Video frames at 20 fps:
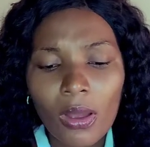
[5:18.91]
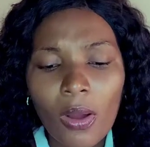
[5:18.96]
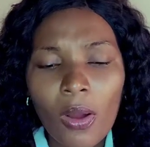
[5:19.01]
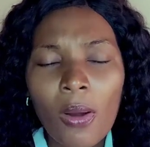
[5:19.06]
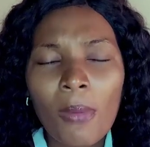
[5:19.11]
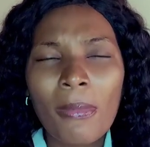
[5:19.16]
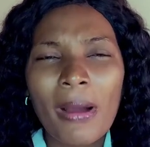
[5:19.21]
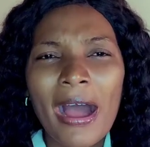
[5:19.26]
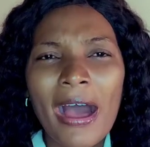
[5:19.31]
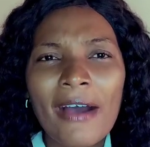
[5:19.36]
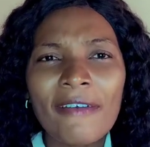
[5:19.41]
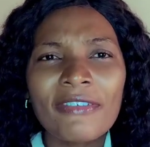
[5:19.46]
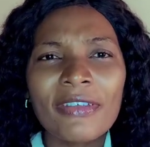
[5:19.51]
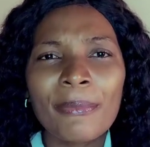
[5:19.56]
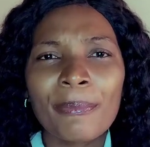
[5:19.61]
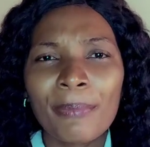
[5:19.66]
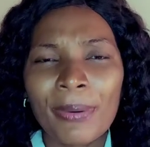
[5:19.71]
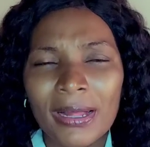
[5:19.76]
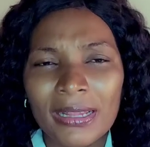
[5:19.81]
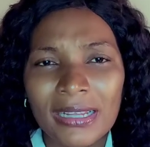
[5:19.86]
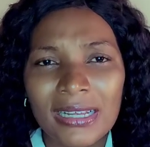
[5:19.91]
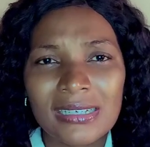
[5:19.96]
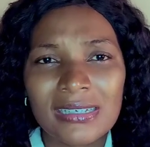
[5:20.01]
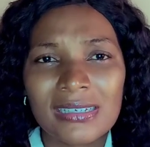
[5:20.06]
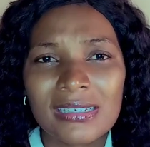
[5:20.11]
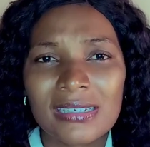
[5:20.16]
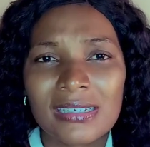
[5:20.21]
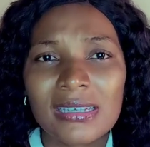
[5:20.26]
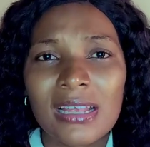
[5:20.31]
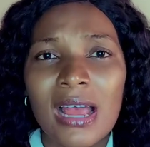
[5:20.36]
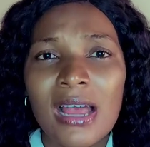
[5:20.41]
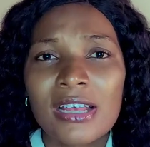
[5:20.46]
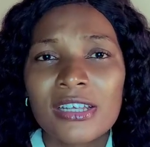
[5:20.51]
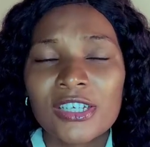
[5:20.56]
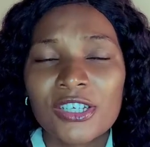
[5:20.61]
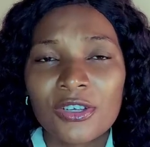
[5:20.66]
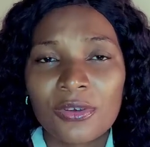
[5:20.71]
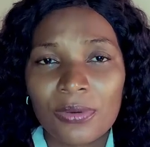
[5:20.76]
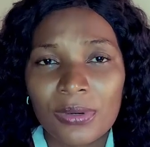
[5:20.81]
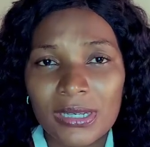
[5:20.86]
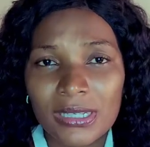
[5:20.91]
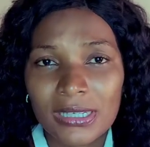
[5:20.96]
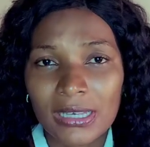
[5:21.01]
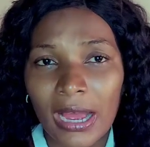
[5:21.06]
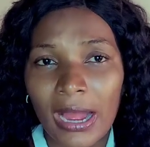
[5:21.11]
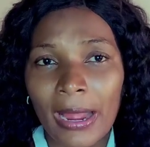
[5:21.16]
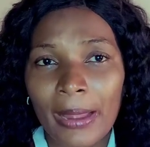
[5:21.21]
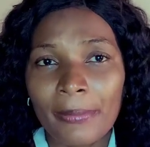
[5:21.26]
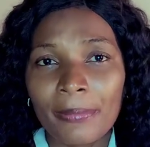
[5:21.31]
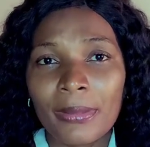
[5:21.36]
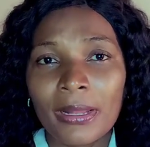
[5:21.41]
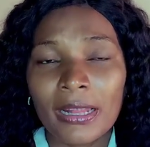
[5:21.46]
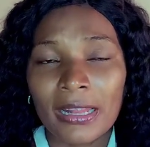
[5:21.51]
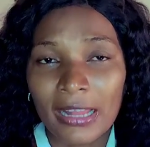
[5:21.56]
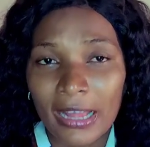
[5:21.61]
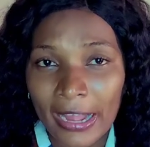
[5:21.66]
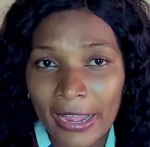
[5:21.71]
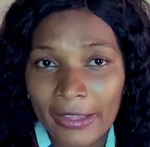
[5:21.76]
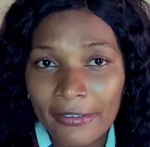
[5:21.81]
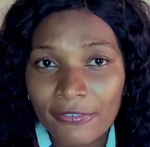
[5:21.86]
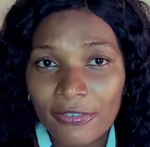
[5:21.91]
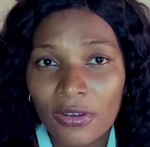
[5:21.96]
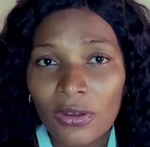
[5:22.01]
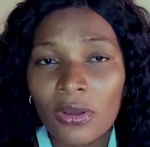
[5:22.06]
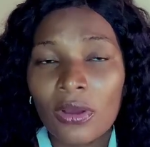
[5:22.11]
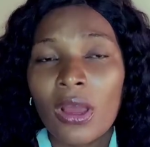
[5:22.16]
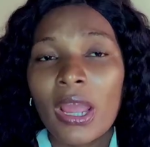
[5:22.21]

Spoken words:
have a balanced screen time life,